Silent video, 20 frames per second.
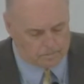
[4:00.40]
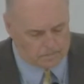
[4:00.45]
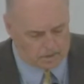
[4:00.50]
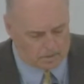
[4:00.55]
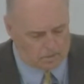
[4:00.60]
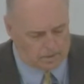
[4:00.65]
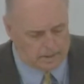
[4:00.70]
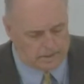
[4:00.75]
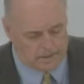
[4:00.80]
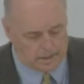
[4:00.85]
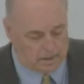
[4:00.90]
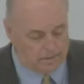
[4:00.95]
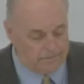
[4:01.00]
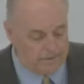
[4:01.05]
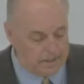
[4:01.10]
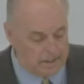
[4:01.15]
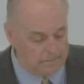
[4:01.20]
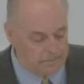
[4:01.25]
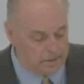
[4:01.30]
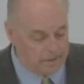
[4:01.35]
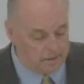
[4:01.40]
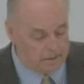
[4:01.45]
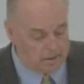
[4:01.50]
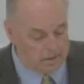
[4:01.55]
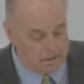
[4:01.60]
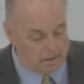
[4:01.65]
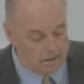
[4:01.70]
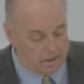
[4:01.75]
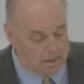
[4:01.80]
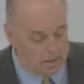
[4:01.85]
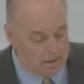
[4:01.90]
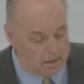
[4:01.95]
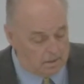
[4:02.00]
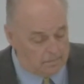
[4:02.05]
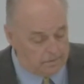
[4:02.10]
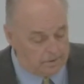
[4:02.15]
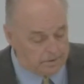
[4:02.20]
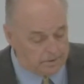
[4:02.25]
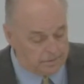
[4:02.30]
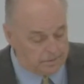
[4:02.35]
What did I say? A five, yeah.
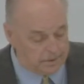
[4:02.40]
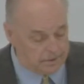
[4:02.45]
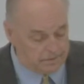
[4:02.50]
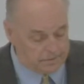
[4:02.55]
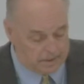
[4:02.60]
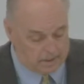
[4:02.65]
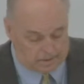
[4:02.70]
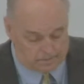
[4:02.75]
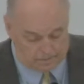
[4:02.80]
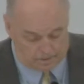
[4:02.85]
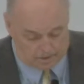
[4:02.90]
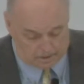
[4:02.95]
First Corinthians 5.